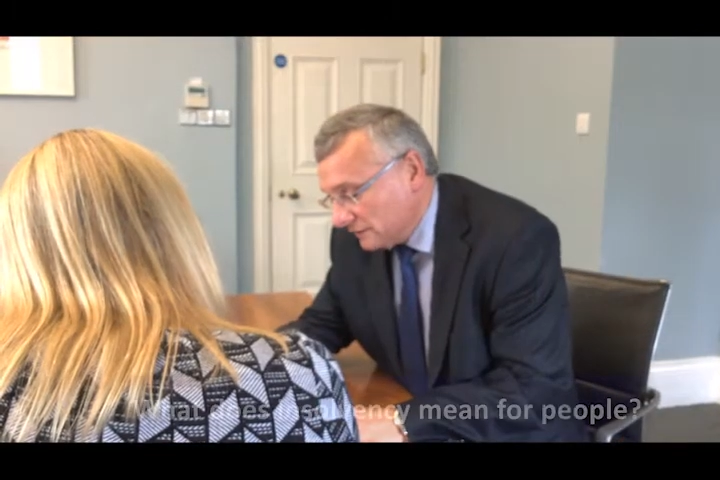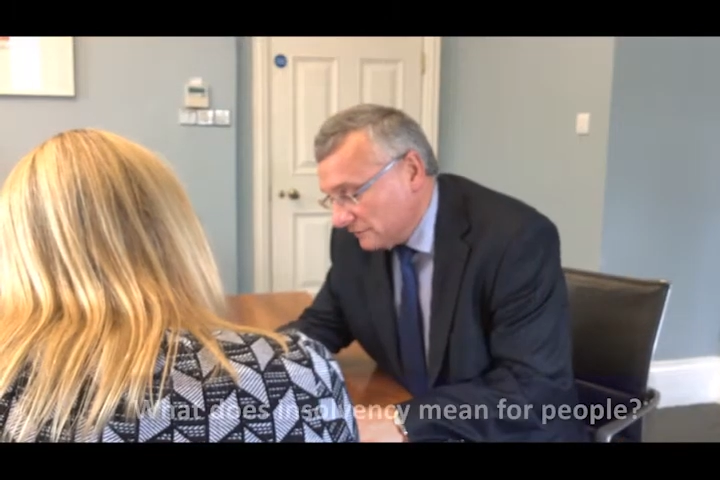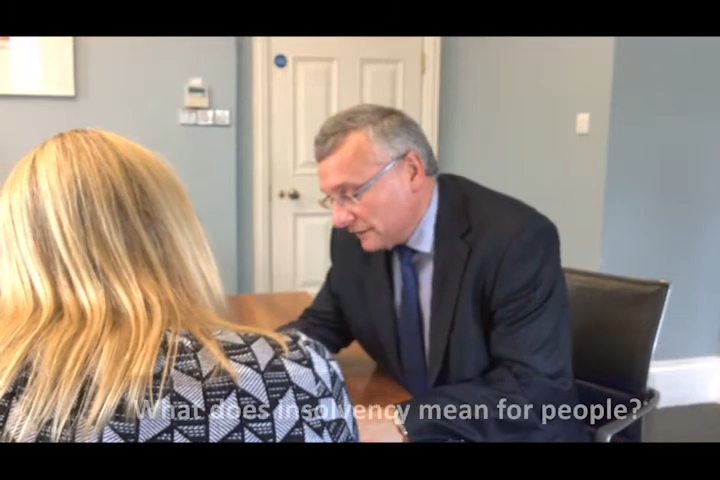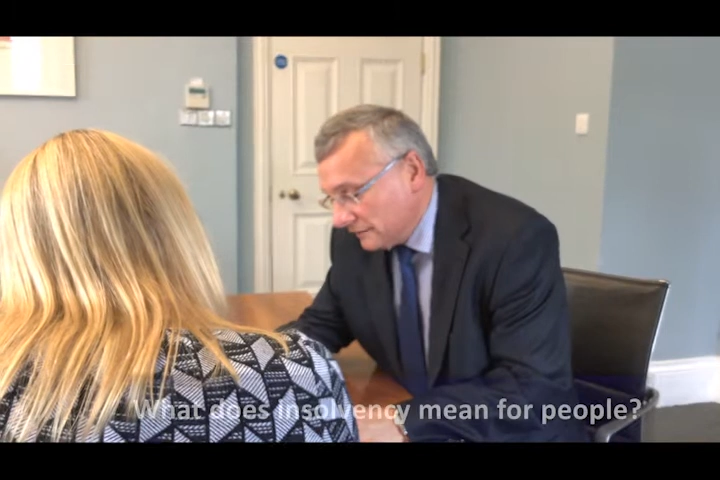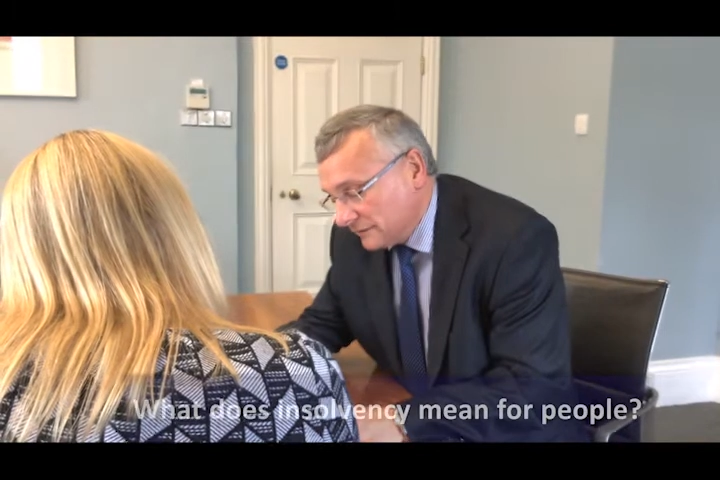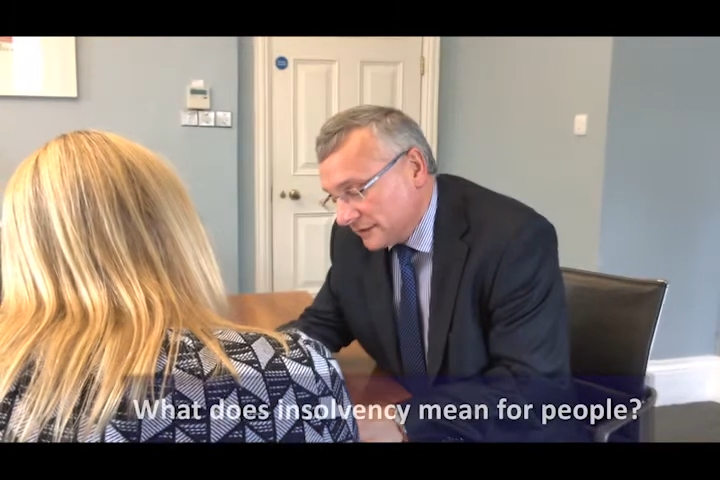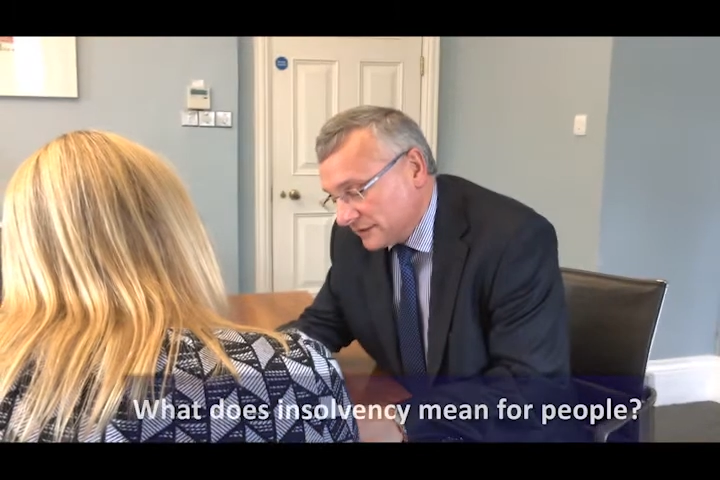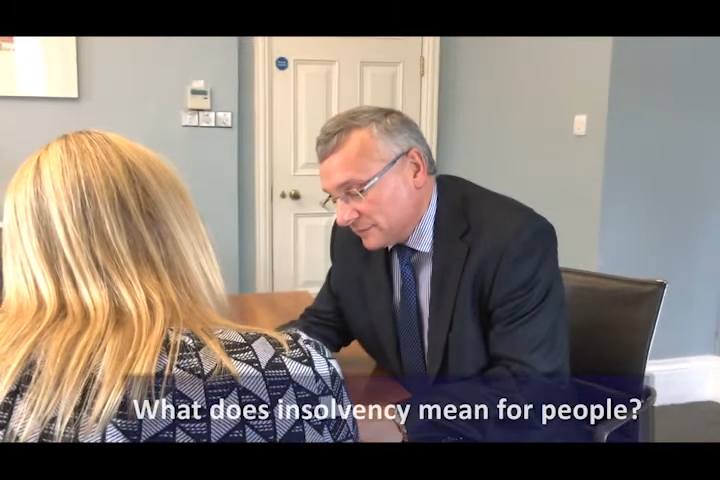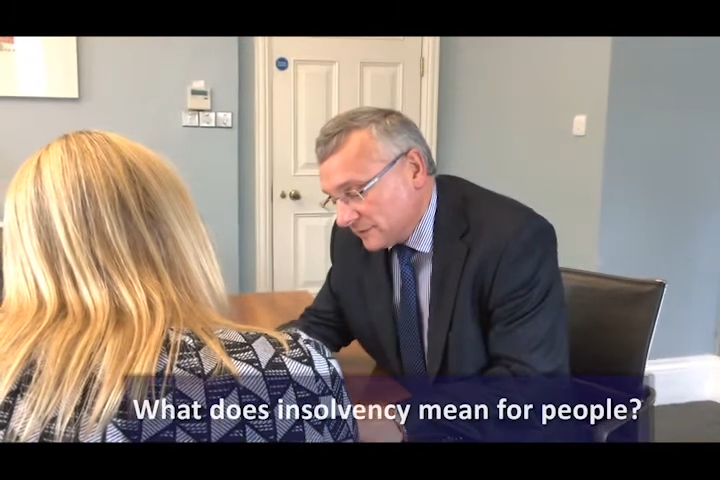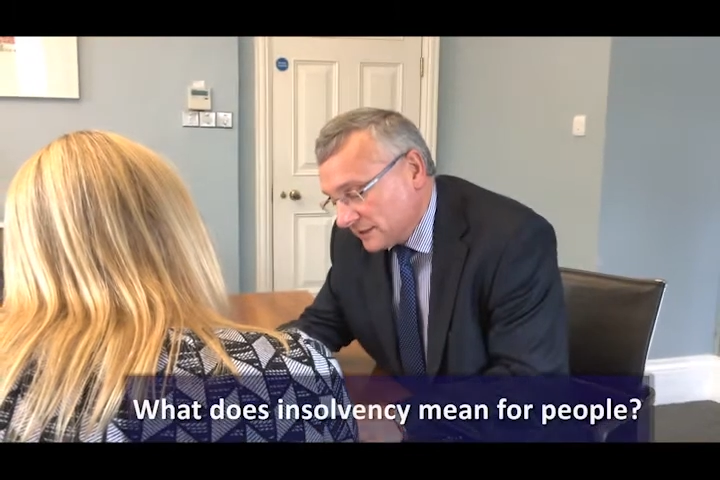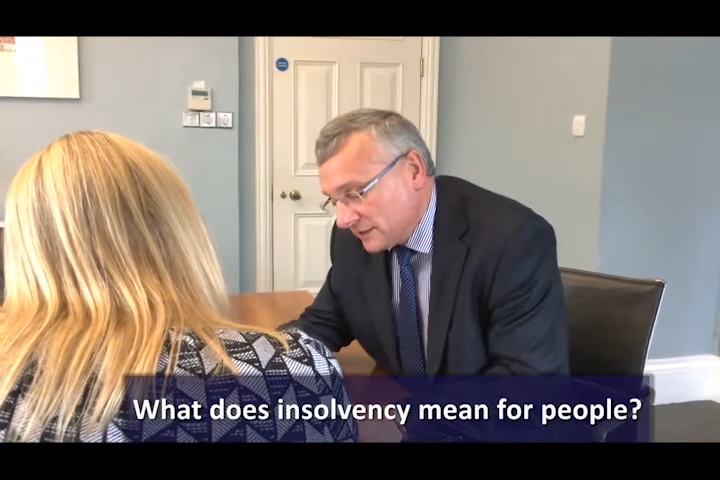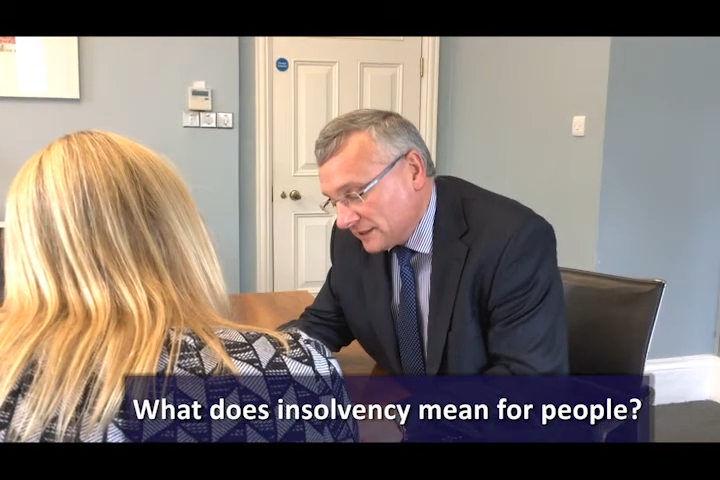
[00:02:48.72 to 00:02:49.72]
I think
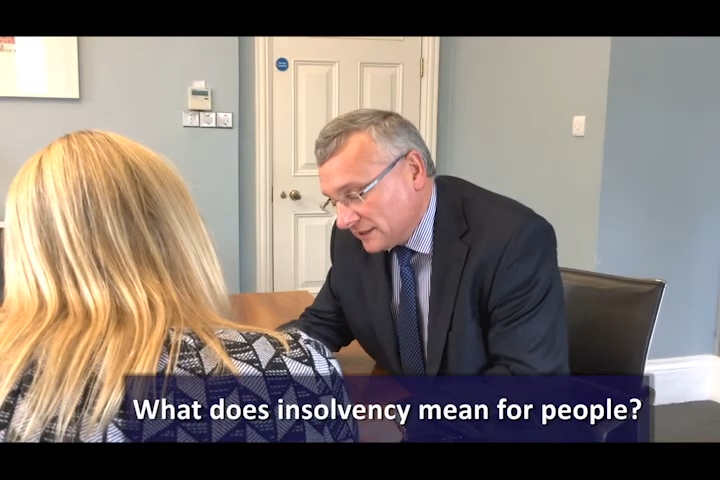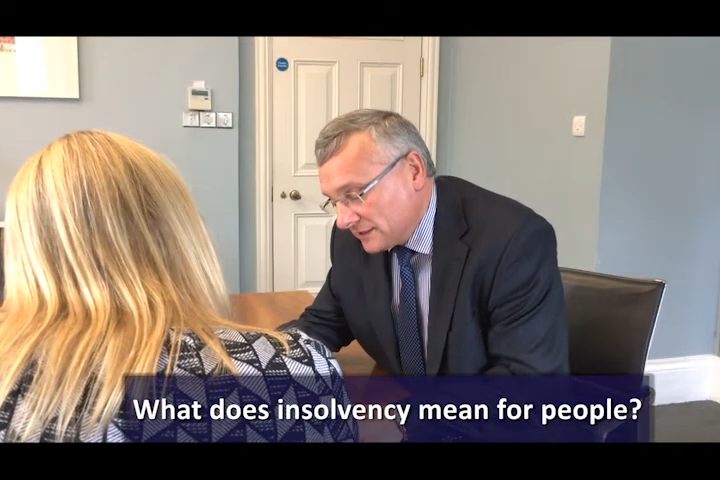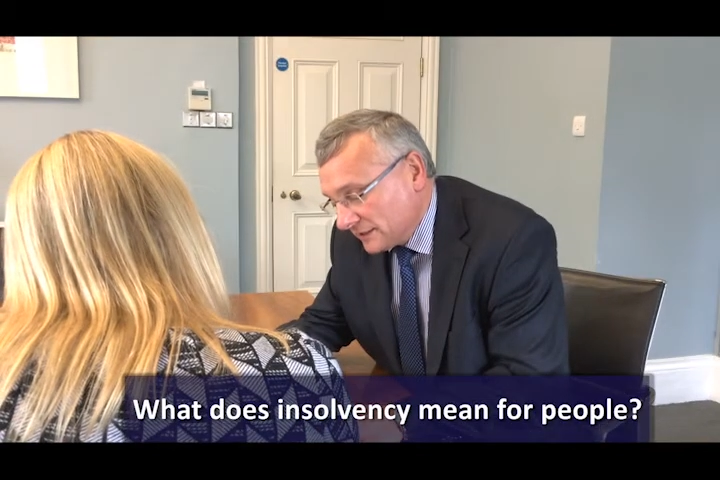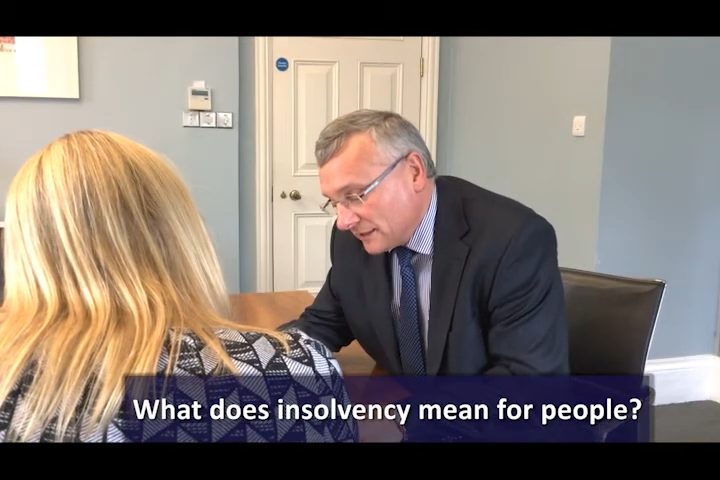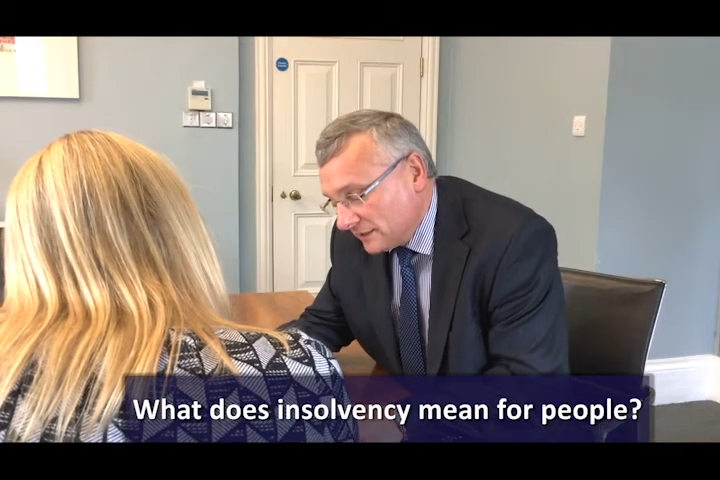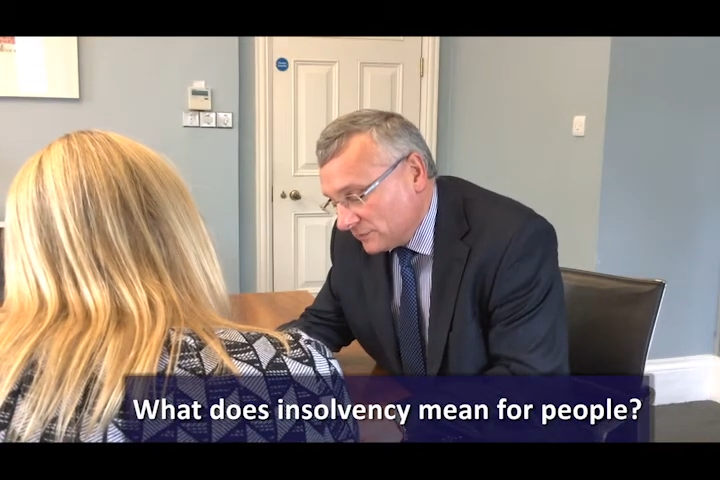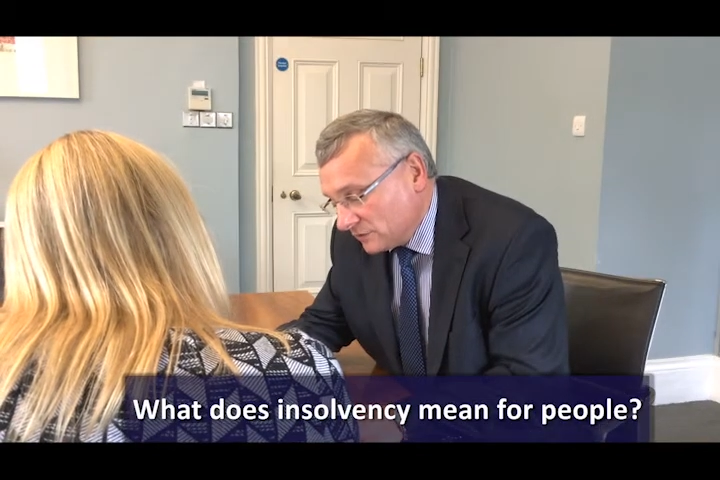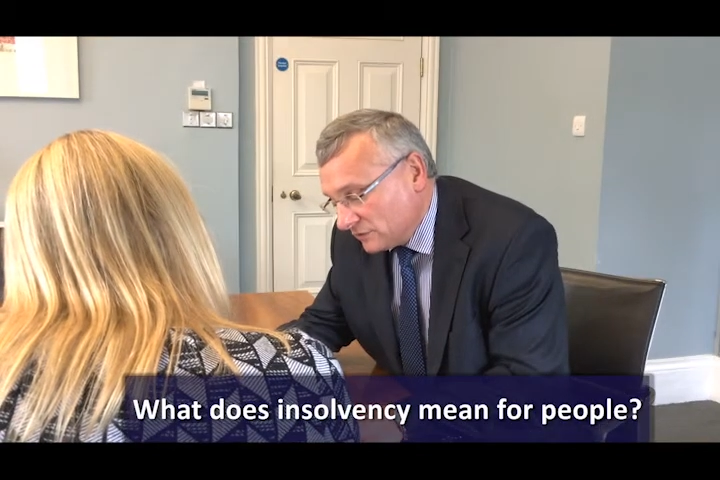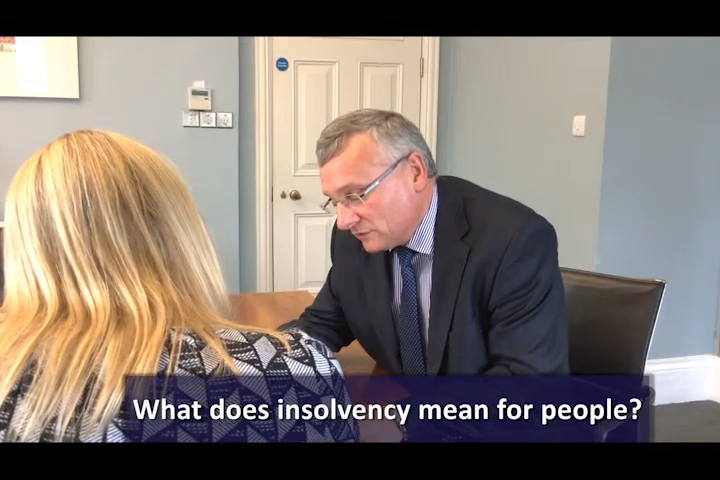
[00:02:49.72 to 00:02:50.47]
people don't